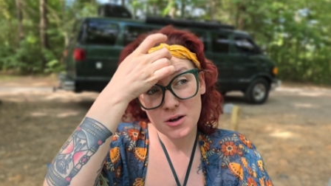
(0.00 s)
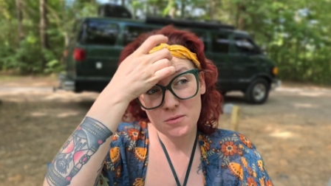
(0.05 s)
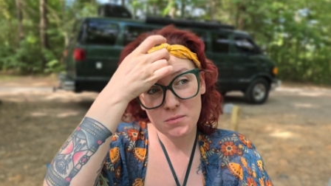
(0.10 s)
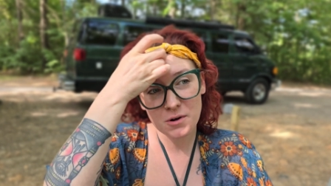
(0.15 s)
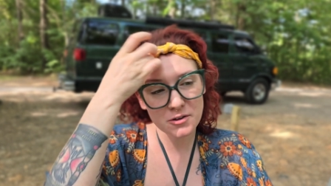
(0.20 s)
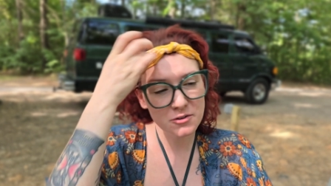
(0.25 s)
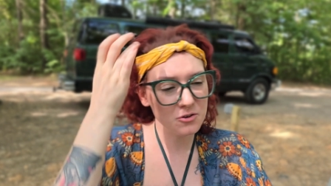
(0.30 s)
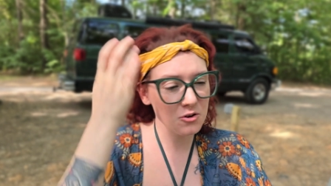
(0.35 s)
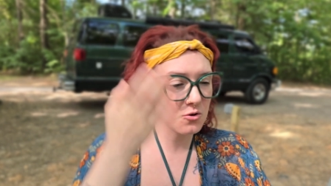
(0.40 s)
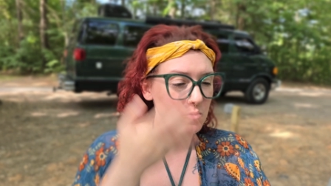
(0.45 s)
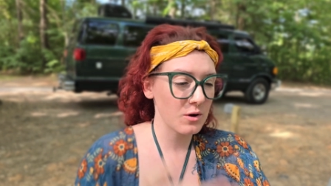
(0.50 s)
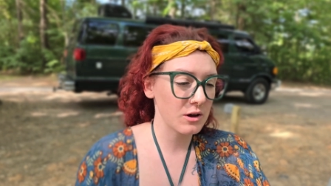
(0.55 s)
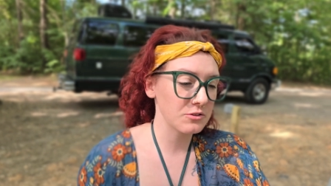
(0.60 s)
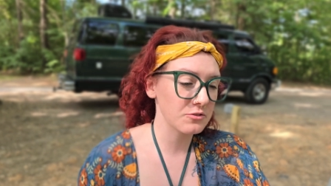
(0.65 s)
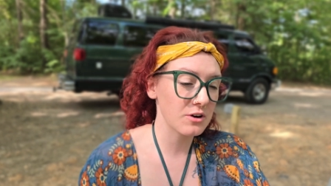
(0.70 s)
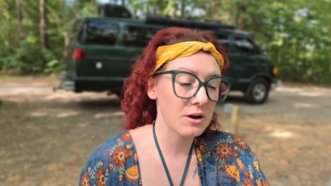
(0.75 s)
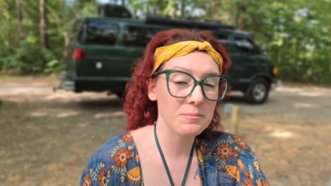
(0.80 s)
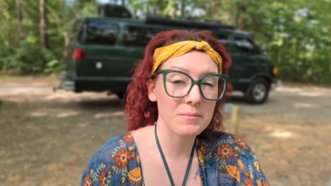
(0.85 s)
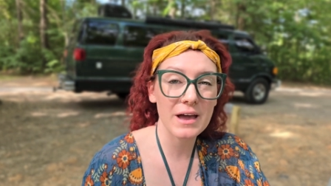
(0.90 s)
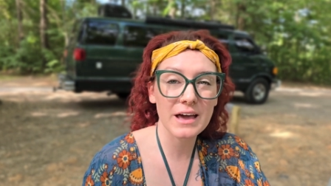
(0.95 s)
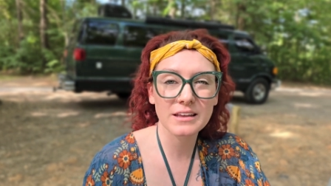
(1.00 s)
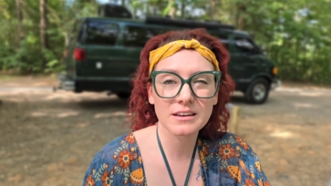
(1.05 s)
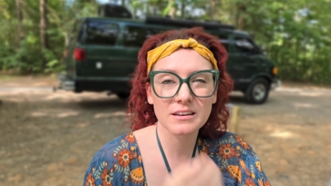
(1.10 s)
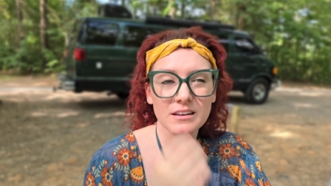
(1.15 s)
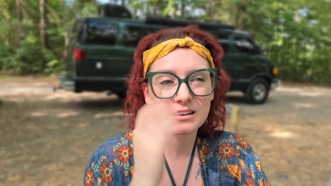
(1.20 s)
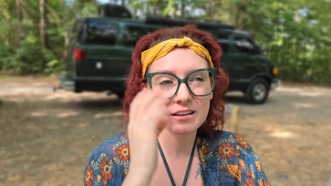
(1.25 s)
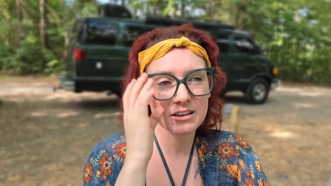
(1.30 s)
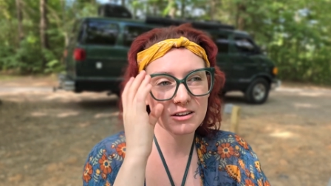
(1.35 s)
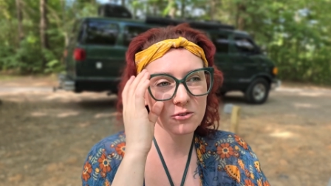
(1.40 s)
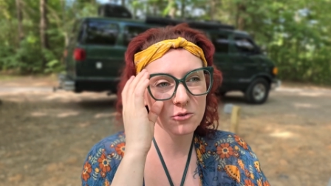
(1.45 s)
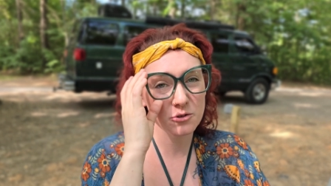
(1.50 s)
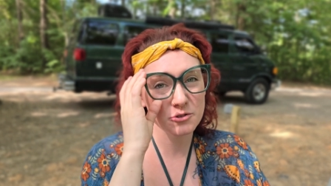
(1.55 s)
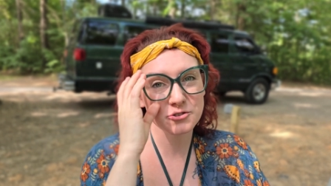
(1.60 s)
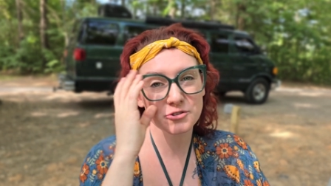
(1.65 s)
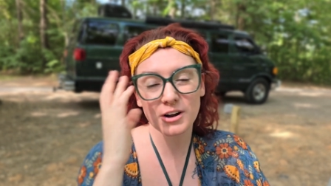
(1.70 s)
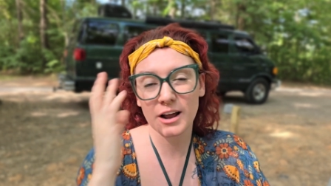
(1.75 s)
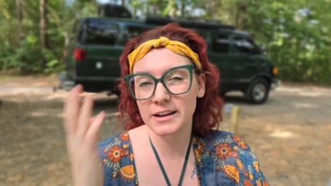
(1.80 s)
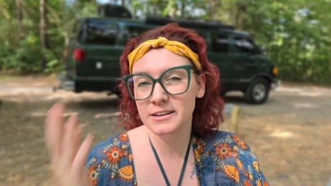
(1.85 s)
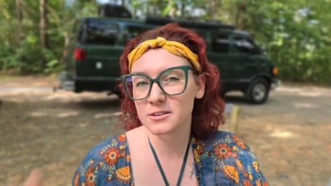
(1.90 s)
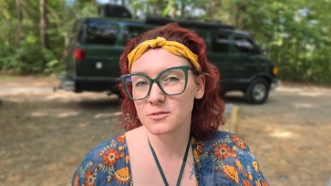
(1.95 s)
But whether I'm editing or
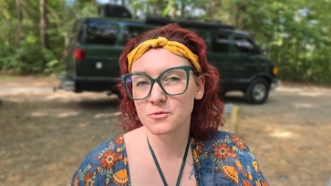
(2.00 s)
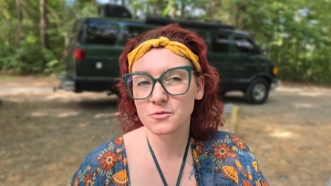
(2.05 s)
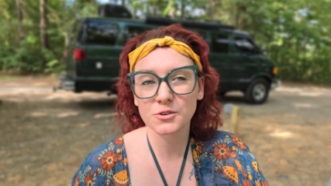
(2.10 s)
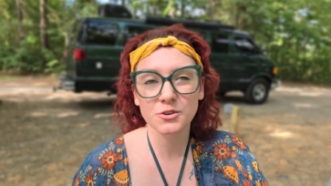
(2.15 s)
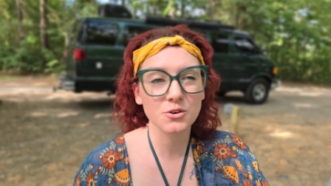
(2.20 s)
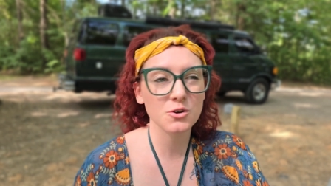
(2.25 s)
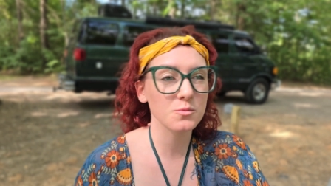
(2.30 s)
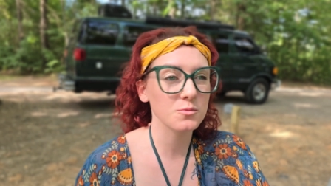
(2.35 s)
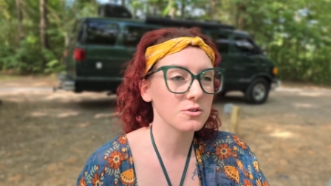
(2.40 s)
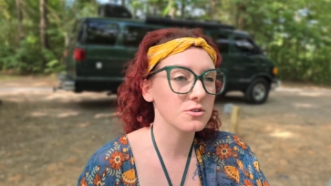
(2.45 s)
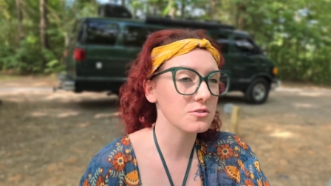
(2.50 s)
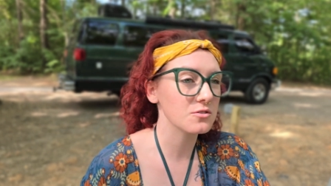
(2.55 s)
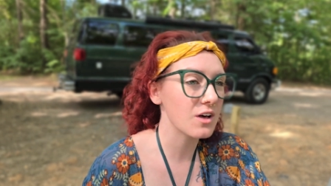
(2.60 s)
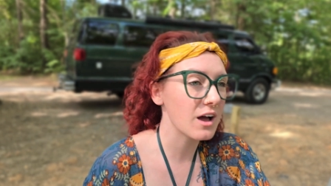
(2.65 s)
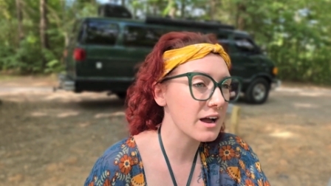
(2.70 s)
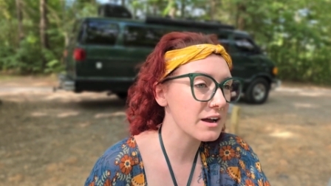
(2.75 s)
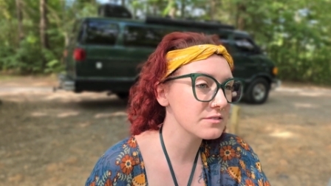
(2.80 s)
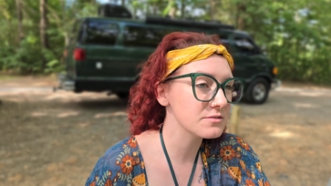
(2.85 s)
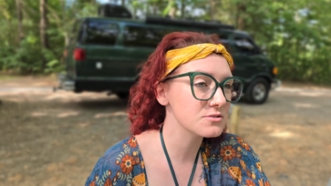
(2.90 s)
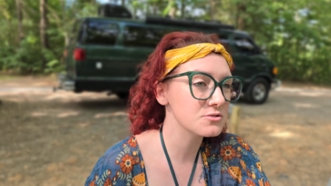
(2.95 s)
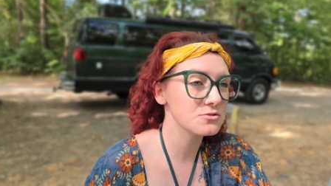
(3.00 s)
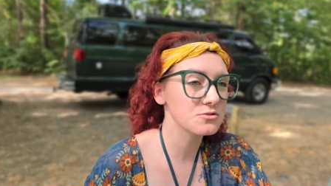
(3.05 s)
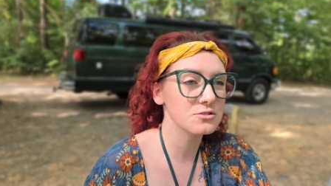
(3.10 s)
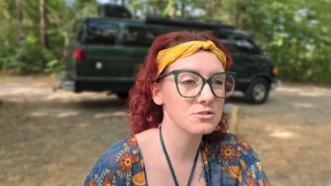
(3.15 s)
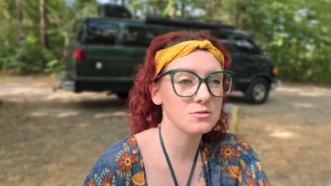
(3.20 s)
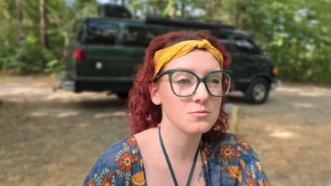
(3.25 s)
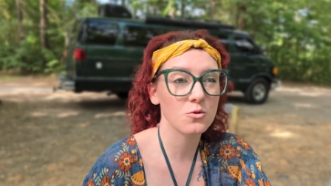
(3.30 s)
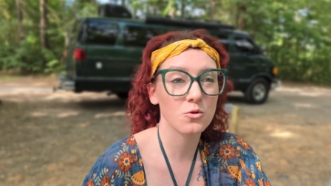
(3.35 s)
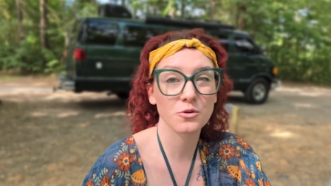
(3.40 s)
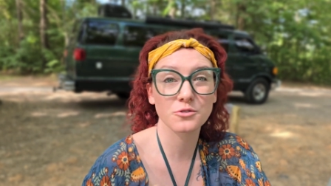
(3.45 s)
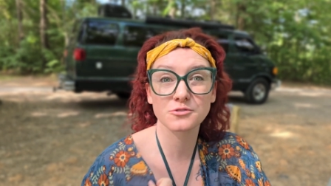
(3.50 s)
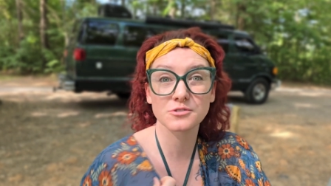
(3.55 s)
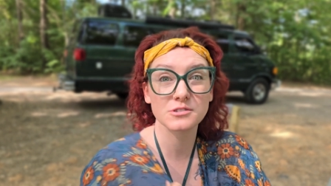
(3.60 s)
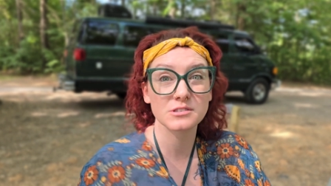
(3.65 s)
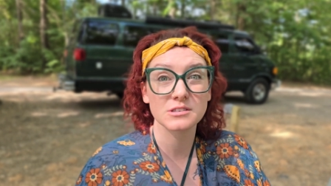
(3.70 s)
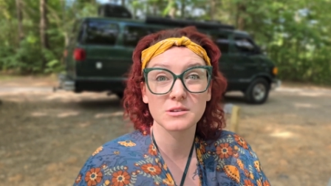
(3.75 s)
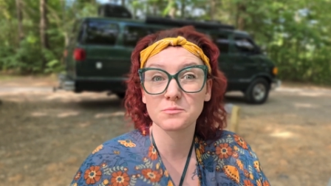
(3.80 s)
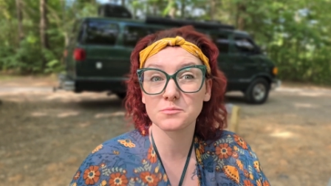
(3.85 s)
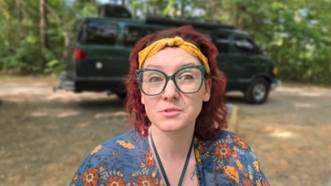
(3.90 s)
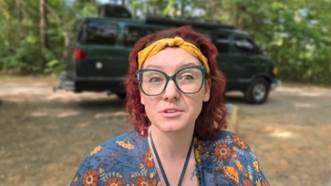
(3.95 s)
trying to film or live stream or just
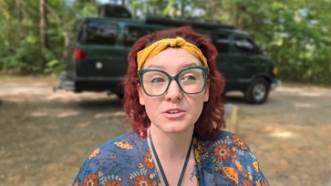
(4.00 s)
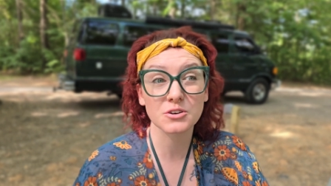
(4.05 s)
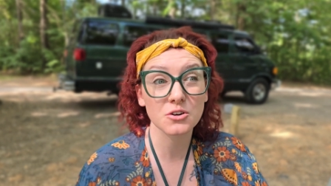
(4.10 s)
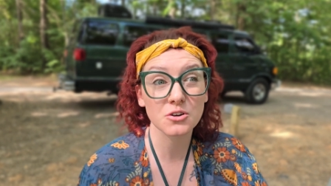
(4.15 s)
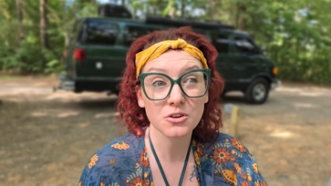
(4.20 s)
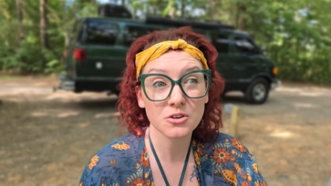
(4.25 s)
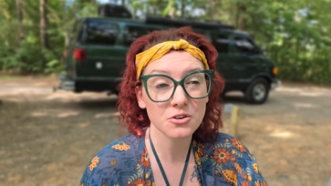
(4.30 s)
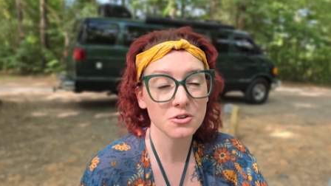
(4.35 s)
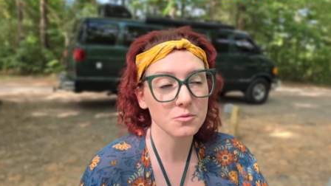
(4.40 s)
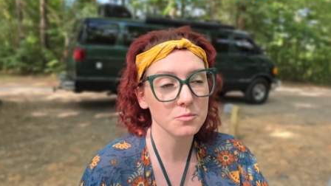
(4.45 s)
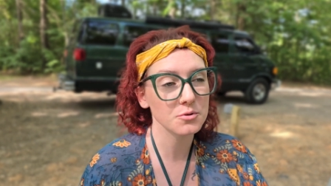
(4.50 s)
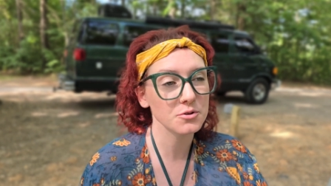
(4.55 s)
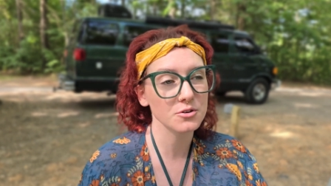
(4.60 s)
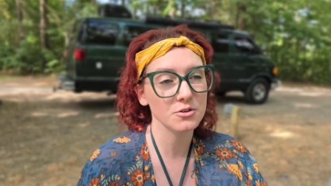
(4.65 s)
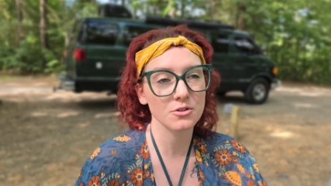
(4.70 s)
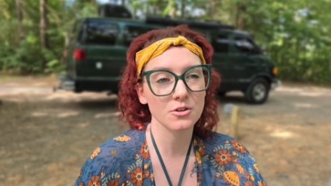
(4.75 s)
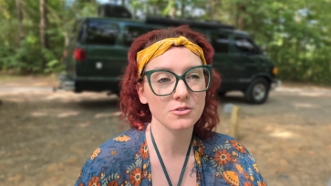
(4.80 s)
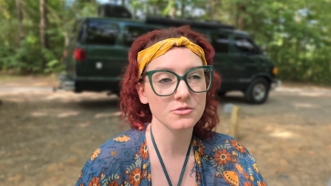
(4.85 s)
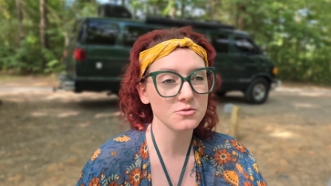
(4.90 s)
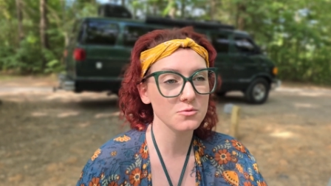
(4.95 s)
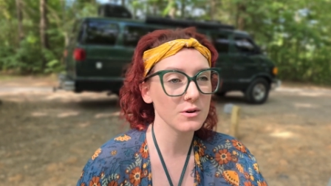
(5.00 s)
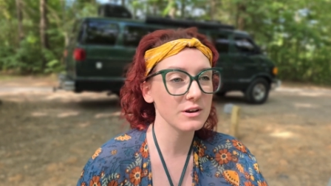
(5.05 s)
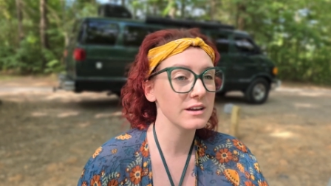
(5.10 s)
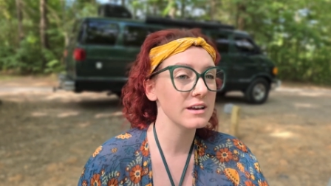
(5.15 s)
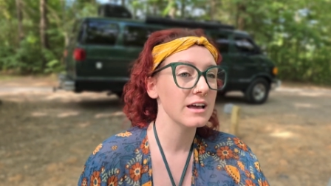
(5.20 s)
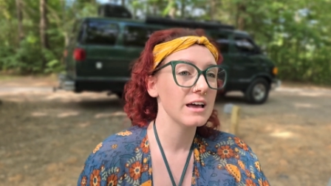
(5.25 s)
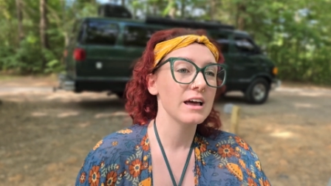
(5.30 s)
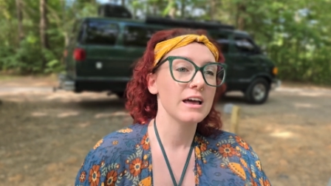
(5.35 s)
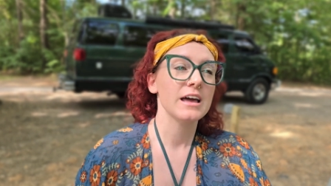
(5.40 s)
simply cook or put clothes away,